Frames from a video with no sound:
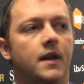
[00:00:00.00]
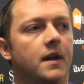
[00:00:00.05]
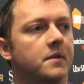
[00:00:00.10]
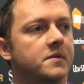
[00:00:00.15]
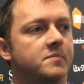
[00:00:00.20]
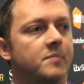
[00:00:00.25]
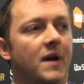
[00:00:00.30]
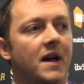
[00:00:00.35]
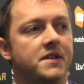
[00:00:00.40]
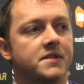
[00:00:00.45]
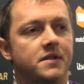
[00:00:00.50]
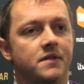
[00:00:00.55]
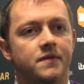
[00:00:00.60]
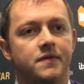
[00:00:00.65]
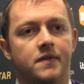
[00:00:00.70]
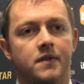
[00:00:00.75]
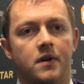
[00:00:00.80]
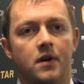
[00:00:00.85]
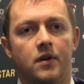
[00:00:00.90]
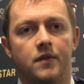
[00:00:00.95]
Yeah, it was
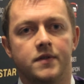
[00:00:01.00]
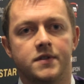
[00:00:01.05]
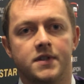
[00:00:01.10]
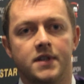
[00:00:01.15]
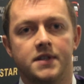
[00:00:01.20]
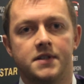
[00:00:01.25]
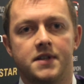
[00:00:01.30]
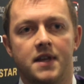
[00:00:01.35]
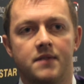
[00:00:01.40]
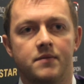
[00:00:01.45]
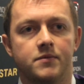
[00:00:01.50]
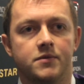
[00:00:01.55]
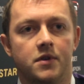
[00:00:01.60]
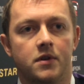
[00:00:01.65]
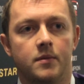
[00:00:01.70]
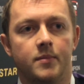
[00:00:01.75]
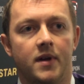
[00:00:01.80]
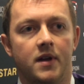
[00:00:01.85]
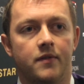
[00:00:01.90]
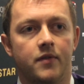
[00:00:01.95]
massive. Obviously, Steve was
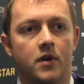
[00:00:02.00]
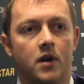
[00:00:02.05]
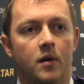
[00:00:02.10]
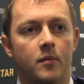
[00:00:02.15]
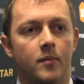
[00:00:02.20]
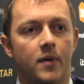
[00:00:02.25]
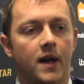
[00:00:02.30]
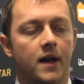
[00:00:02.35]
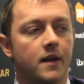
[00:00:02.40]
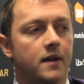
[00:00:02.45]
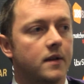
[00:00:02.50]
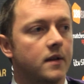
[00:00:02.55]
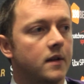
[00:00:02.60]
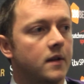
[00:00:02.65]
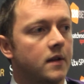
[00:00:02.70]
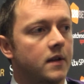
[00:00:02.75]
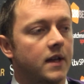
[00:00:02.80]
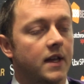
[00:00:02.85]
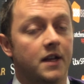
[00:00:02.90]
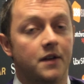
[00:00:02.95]
on a bit of a comeback.
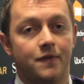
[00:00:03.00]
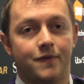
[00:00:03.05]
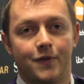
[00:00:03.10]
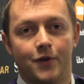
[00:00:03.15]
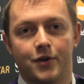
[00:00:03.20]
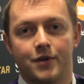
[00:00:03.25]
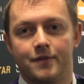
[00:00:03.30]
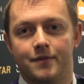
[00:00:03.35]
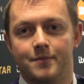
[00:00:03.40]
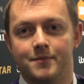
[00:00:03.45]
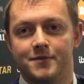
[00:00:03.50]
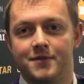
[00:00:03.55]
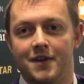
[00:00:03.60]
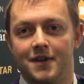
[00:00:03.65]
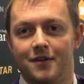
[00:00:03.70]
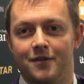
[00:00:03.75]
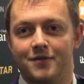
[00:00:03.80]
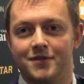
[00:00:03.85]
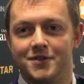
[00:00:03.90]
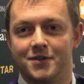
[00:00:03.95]
He had a fluke
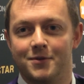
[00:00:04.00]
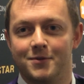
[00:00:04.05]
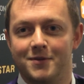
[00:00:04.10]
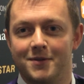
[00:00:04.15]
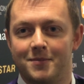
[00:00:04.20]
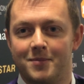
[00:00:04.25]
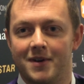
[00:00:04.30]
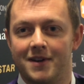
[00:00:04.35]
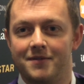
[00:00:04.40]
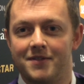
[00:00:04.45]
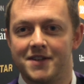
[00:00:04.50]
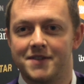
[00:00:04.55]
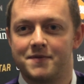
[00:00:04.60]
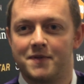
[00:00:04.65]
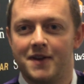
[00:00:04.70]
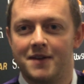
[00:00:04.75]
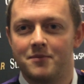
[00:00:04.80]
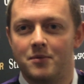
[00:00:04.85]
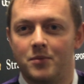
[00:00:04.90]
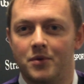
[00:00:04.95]
of his own the previous
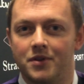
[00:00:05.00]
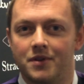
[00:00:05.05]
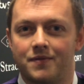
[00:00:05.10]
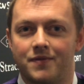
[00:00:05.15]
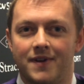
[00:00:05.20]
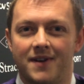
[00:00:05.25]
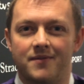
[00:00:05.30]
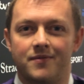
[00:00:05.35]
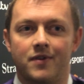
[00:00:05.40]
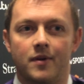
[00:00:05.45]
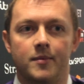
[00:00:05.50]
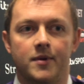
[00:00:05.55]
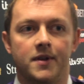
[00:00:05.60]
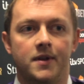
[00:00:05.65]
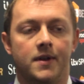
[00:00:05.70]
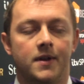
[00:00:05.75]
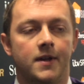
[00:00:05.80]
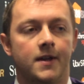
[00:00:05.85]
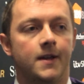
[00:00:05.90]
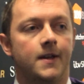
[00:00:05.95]
frame and won the frame from
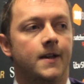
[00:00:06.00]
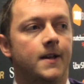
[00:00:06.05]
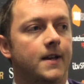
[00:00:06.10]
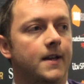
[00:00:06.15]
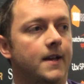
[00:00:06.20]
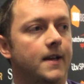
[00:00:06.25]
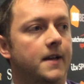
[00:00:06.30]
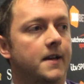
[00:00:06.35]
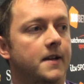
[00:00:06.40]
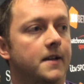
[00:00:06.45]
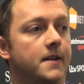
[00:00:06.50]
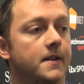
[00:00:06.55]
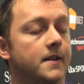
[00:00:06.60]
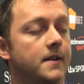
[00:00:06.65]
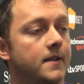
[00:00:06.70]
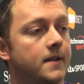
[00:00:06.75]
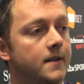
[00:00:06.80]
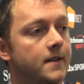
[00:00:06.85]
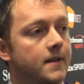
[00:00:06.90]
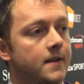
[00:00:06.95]

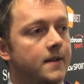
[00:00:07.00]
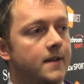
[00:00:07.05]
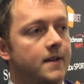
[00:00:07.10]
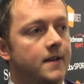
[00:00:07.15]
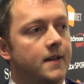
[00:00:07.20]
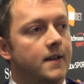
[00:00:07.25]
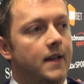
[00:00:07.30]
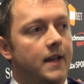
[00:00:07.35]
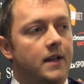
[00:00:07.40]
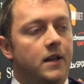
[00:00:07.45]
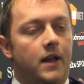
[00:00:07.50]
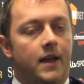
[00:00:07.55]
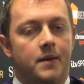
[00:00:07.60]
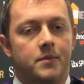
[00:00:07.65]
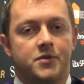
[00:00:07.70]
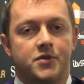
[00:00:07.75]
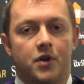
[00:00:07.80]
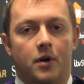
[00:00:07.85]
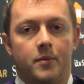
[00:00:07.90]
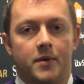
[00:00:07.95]
it. He
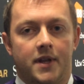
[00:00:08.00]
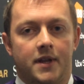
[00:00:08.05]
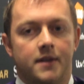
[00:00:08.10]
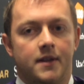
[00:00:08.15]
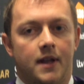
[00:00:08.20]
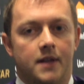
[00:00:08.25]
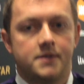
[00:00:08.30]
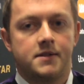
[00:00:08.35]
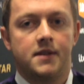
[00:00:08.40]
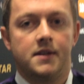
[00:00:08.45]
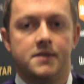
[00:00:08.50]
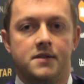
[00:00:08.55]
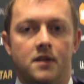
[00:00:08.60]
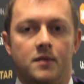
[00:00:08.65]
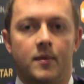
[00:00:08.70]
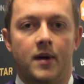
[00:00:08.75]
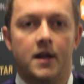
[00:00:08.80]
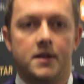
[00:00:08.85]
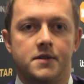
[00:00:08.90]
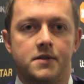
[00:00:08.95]
was dominating that stage of
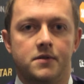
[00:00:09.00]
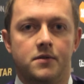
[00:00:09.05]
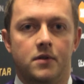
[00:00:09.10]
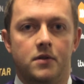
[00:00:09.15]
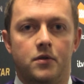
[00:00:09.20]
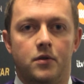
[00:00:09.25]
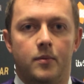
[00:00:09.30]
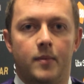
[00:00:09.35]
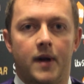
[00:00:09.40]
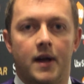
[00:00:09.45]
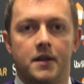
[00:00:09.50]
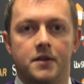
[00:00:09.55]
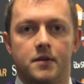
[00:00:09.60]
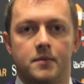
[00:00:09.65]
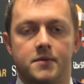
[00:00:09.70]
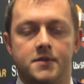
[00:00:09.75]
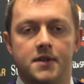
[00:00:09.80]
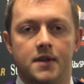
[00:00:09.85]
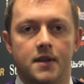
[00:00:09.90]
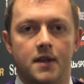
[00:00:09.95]
the match. No, I'll hold my hand
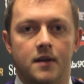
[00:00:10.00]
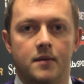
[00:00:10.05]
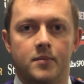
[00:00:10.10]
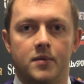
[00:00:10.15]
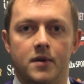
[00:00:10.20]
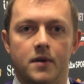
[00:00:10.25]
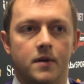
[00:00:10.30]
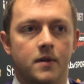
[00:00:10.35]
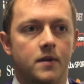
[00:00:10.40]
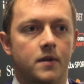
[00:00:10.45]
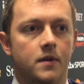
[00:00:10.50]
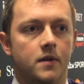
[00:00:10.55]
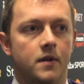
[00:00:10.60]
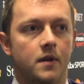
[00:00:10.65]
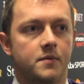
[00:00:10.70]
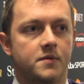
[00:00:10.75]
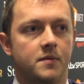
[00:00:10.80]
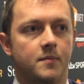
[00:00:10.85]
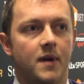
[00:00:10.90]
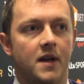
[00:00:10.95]
up and say that, but
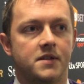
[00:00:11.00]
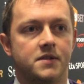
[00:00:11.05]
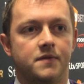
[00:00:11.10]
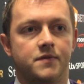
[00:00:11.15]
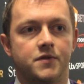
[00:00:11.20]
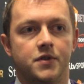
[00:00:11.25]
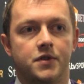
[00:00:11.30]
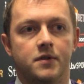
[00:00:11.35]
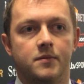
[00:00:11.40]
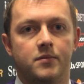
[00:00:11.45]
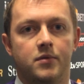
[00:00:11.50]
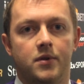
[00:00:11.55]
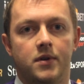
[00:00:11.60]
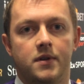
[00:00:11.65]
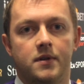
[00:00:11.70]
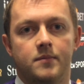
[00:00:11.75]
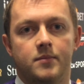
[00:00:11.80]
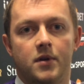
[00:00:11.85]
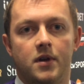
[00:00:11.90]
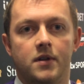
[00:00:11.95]
it was a massive turning
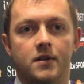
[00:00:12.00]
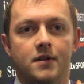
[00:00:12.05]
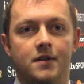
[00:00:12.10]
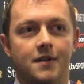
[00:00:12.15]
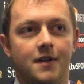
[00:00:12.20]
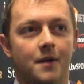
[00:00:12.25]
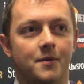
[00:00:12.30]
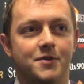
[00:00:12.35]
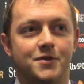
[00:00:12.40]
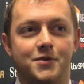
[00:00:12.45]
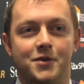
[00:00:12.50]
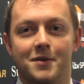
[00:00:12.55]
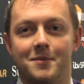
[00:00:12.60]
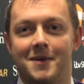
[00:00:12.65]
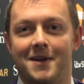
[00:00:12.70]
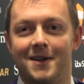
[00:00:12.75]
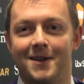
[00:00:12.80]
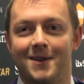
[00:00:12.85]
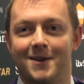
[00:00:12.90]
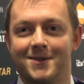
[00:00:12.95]
point. But I was due a
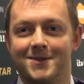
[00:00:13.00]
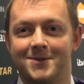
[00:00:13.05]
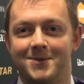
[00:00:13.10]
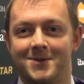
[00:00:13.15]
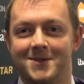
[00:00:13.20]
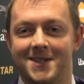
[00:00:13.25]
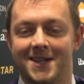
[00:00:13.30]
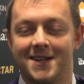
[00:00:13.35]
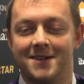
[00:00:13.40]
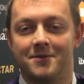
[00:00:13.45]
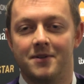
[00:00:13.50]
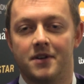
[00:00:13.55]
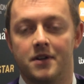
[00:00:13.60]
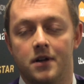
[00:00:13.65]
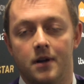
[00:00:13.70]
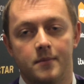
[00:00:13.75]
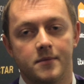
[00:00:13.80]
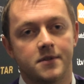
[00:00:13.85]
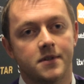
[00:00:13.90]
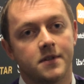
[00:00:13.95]
bit of luck, so I'll take it when it
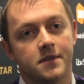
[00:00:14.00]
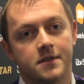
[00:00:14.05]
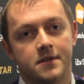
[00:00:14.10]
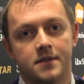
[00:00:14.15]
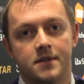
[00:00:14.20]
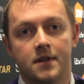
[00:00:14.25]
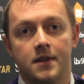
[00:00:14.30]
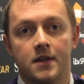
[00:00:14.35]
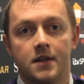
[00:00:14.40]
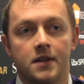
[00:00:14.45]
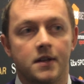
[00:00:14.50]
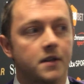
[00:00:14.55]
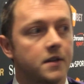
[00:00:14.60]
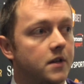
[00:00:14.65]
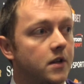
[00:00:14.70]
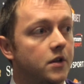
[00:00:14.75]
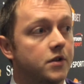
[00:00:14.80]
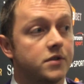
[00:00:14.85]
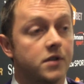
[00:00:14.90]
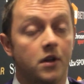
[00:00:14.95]
comes, because
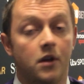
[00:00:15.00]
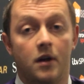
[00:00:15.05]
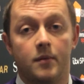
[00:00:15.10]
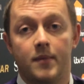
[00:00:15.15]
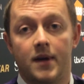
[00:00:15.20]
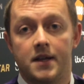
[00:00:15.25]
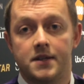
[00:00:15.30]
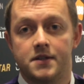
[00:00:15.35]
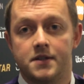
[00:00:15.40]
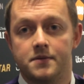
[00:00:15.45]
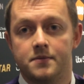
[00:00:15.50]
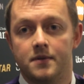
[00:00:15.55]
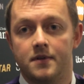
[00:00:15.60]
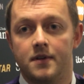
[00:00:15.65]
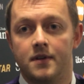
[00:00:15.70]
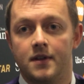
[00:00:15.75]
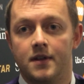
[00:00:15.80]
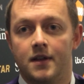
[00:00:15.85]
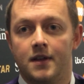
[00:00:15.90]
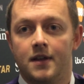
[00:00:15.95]
you lose a lot of matches
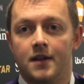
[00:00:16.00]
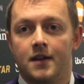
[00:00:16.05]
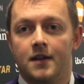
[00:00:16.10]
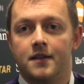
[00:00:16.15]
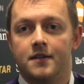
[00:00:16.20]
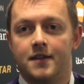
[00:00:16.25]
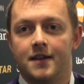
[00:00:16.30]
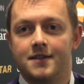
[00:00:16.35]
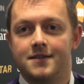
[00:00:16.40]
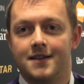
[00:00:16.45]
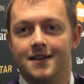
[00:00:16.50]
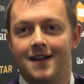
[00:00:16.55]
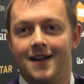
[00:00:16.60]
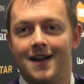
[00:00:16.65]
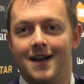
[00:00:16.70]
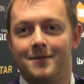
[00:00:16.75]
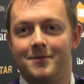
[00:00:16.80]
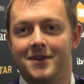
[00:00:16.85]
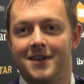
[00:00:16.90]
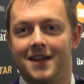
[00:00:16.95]
with things like
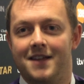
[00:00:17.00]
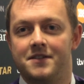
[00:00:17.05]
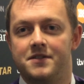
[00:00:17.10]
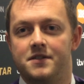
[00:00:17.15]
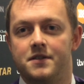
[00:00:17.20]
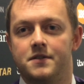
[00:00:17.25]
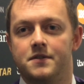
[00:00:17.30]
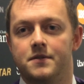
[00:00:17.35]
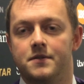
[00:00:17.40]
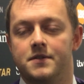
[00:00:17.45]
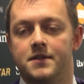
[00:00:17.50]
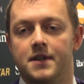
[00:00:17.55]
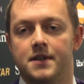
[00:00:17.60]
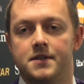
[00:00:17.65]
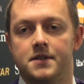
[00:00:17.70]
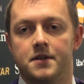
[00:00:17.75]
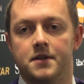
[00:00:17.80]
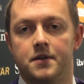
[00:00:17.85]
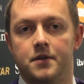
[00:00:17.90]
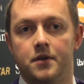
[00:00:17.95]
that happen against you, so it's
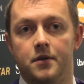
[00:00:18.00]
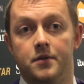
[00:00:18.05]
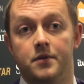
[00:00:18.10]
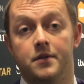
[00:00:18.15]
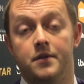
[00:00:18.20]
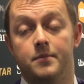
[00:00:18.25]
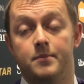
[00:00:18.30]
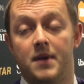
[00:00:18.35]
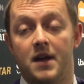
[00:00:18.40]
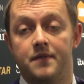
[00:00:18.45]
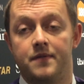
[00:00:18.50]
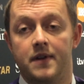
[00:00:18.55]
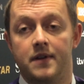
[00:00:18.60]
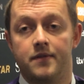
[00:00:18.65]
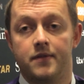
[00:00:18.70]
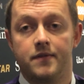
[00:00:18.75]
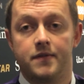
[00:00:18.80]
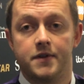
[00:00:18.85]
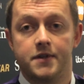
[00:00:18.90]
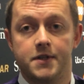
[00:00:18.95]
nice to go in my
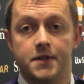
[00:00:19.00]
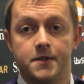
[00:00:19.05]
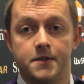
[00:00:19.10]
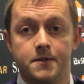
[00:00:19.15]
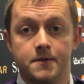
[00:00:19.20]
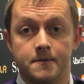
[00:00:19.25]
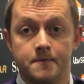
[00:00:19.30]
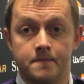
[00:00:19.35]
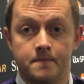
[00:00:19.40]
favour for a change.